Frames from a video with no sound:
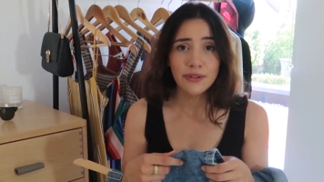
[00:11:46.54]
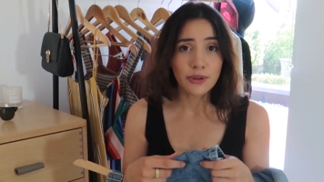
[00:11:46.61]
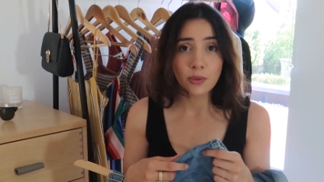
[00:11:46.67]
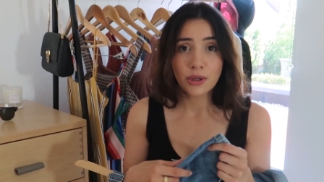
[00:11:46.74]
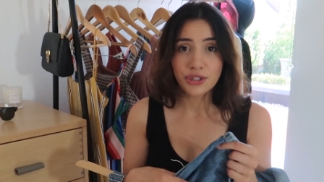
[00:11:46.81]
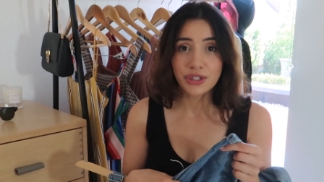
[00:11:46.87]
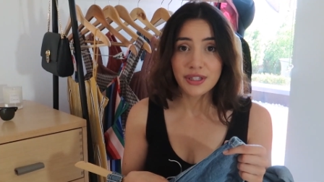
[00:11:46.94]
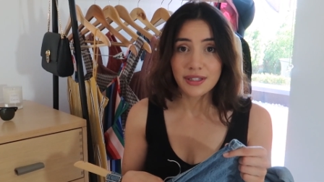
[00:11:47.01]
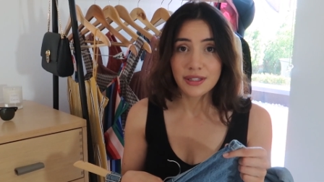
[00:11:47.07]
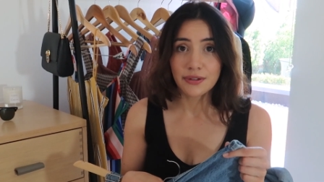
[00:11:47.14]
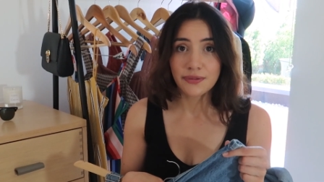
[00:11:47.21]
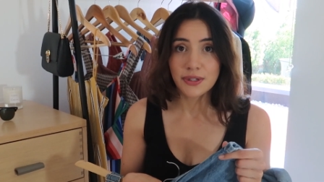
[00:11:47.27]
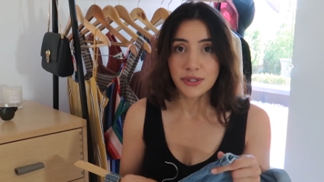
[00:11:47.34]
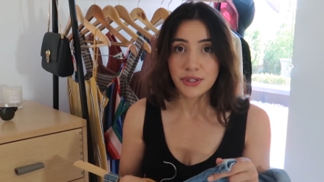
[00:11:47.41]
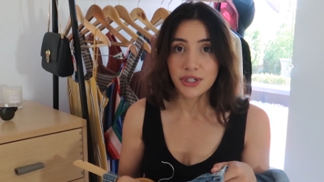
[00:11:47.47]
If you're watching this in
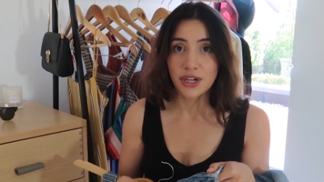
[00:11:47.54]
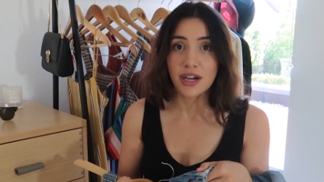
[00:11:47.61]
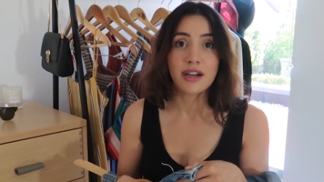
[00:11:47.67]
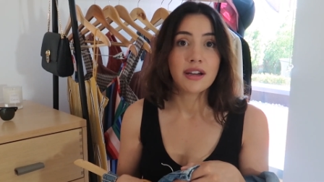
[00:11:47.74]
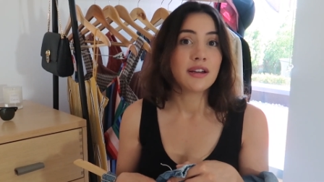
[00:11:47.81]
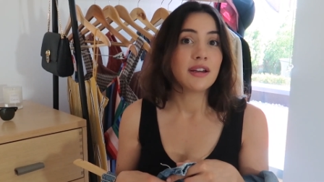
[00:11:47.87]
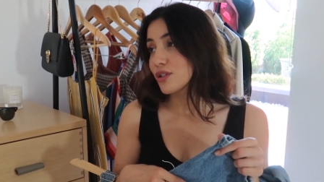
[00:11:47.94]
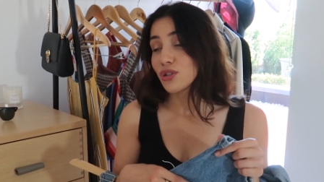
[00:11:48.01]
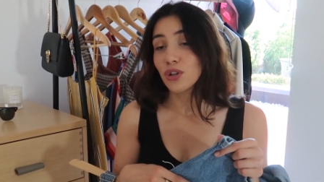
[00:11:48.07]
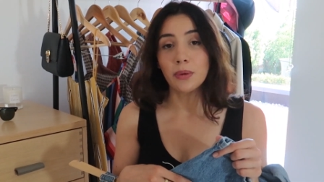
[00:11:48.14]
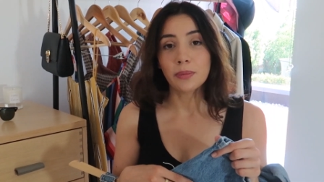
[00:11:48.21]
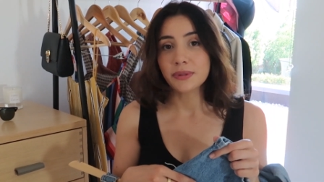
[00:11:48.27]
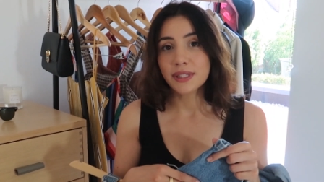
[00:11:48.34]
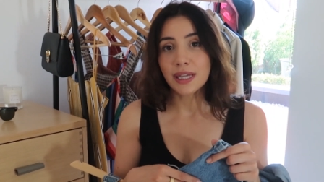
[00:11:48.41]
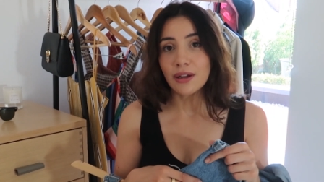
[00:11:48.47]
the future, the
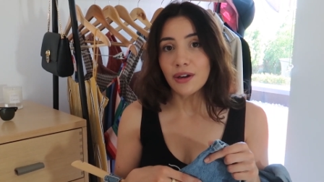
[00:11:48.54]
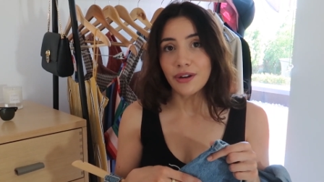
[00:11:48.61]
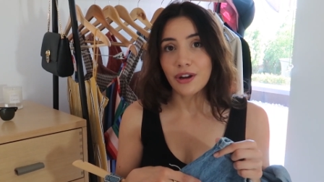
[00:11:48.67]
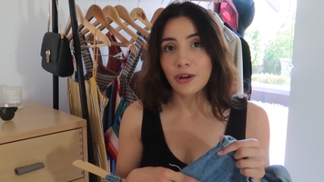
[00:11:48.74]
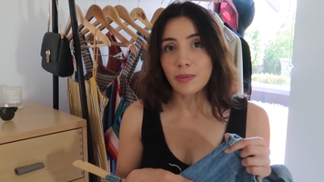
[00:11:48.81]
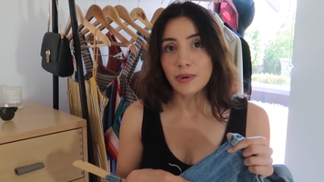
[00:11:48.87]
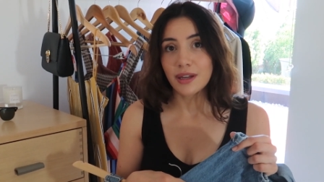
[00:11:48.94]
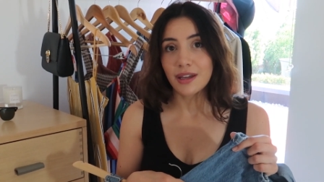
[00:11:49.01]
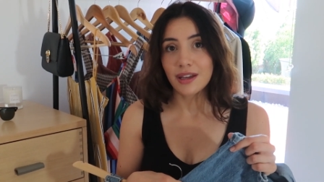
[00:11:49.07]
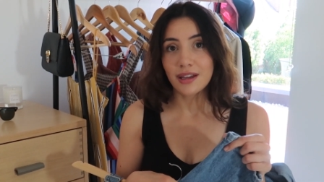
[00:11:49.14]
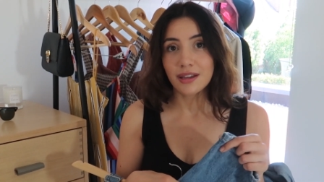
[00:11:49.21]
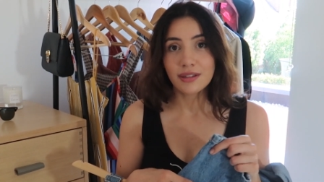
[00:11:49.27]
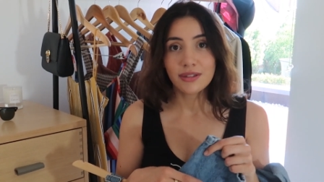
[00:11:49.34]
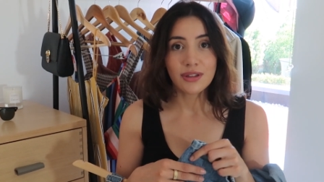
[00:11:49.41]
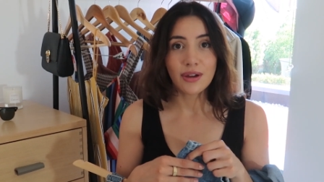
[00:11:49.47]
shops still aren't open
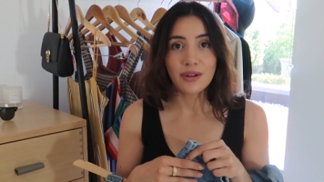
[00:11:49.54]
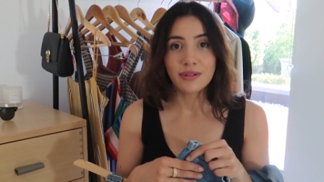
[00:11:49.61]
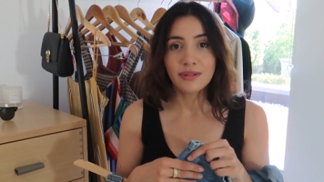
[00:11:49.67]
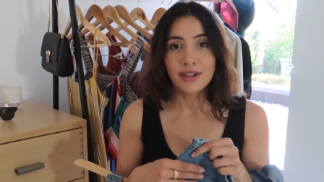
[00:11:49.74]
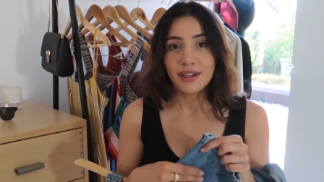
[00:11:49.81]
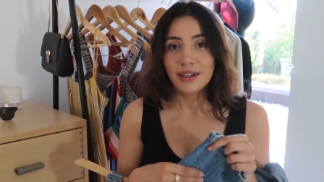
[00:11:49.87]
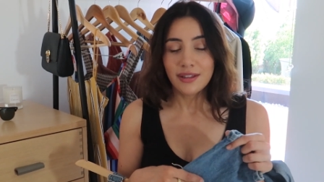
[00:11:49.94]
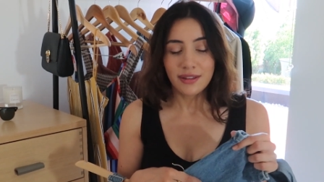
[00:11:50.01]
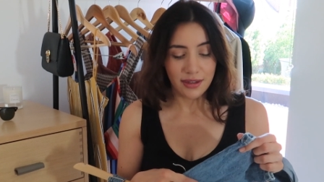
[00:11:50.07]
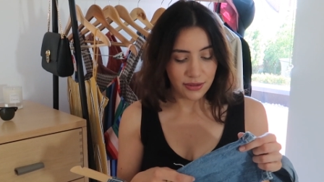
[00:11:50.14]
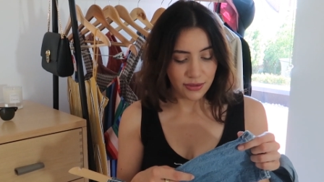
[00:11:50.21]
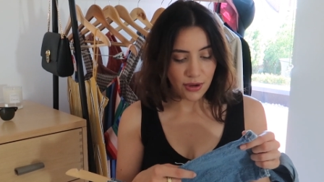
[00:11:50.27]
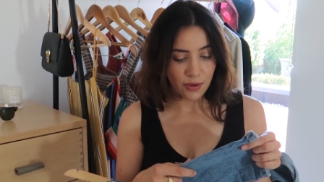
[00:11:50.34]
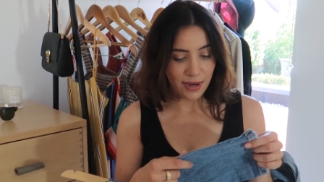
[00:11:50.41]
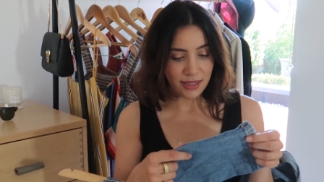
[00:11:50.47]
here, so
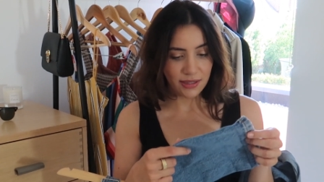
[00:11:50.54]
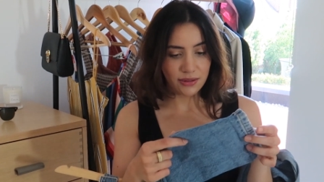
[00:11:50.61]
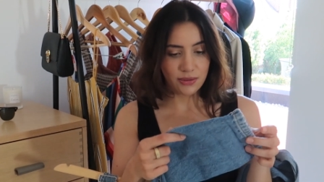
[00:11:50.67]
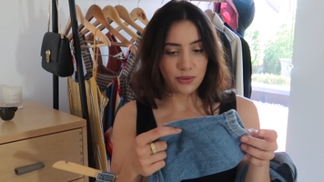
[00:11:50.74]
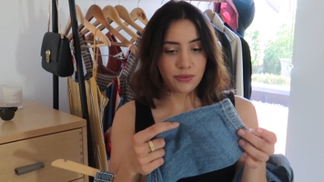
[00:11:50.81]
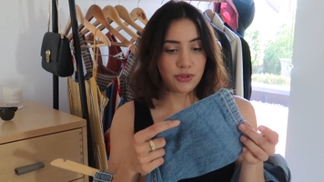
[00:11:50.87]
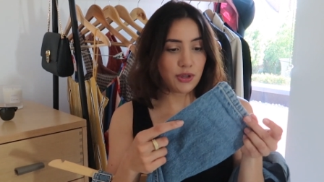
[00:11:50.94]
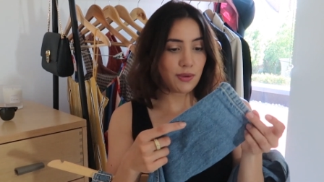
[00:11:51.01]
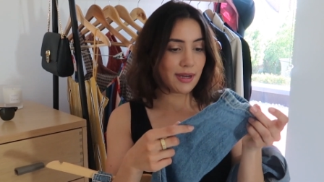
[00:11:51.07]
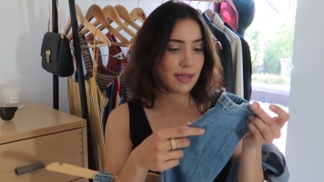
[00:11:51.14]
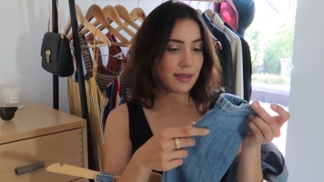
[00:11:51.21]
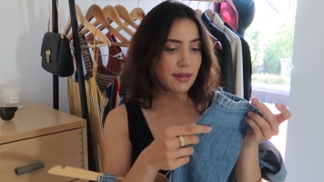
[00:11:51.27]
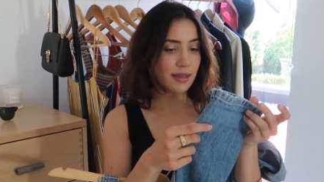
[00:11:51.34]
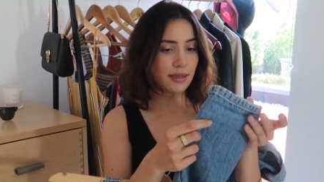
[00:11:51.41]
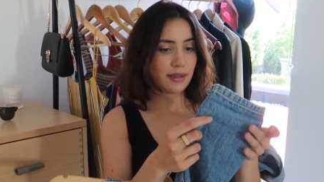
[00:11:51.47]
there's nowhere to sort of do
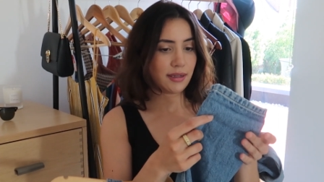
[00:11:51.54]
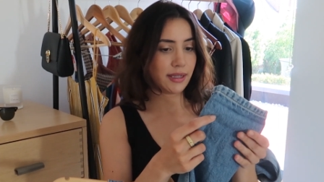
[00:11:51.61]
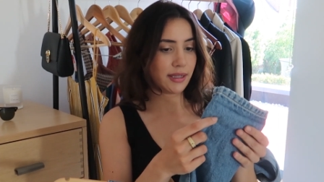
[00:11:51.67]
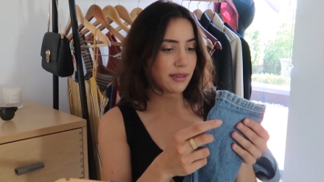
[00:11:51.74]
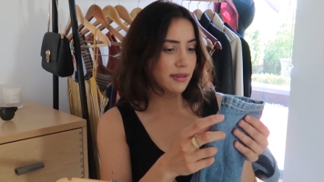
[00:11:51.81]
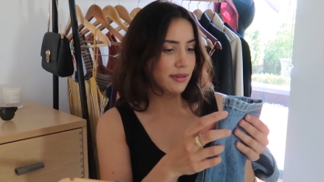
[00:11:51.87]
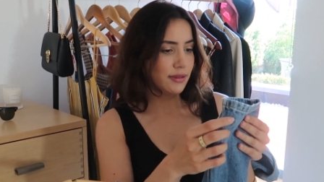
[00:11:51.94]
anything like